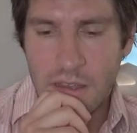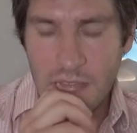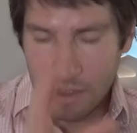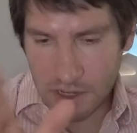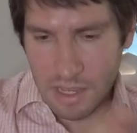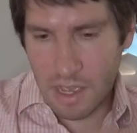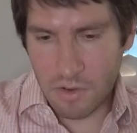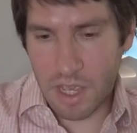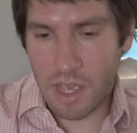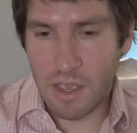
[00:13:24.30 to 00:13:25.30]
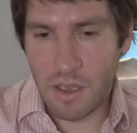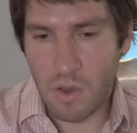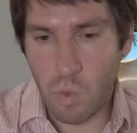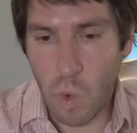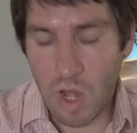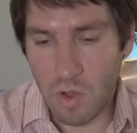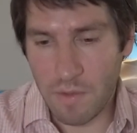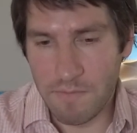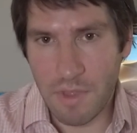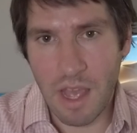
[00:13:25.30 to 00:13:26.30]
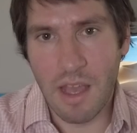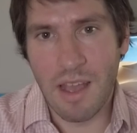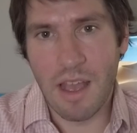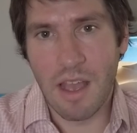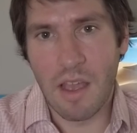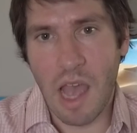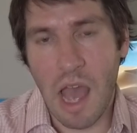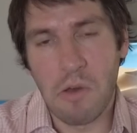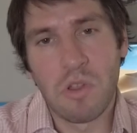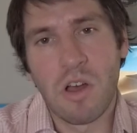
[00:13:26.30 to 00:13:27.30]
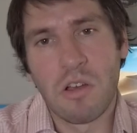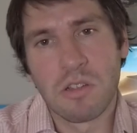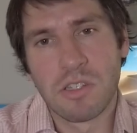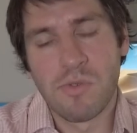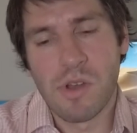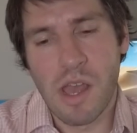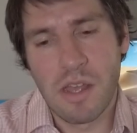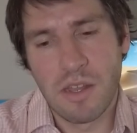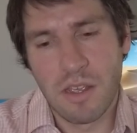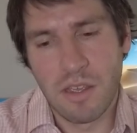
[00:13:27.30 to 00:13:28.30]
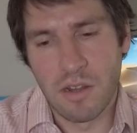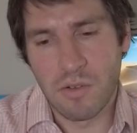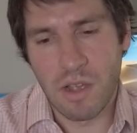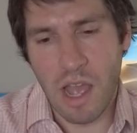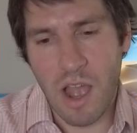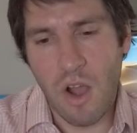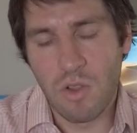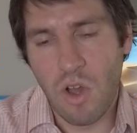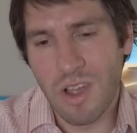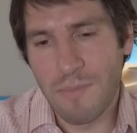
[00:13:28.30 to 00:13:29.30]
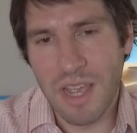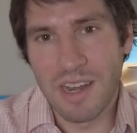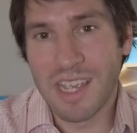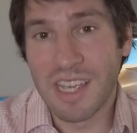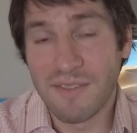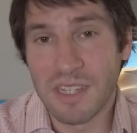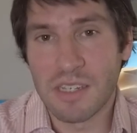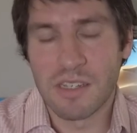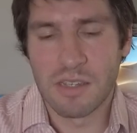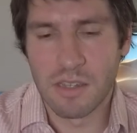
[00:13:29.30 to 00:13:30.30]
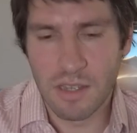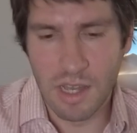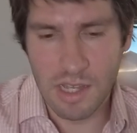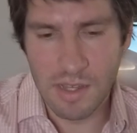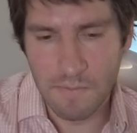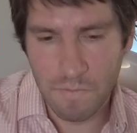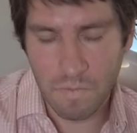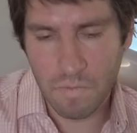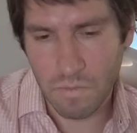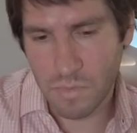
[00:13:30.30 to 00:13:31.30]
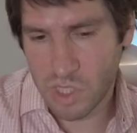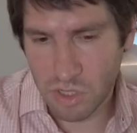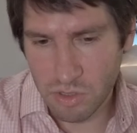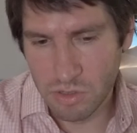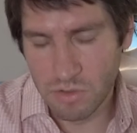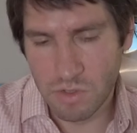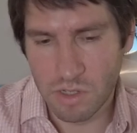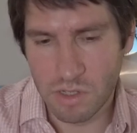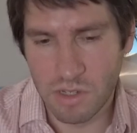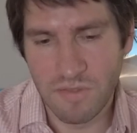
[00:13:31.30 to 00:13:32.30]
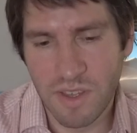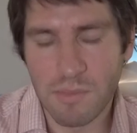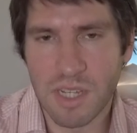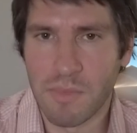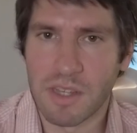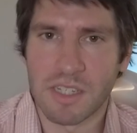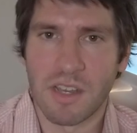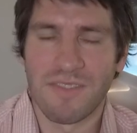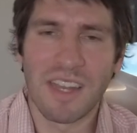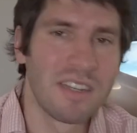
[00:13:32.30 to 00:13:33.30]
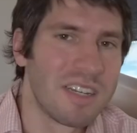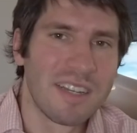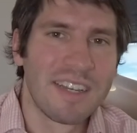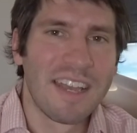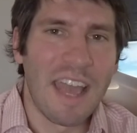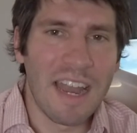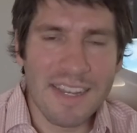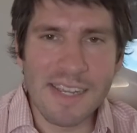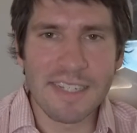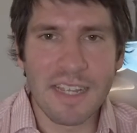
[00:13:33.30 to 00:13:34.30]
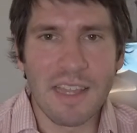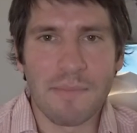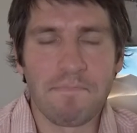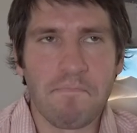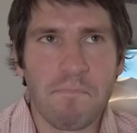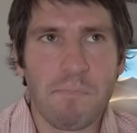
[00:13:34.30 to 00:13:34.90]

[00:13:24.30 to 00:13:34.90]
and looking at okay, well, how long do I you know how long am I going to give it? Um, to to film some of this stuff. And and as I said, like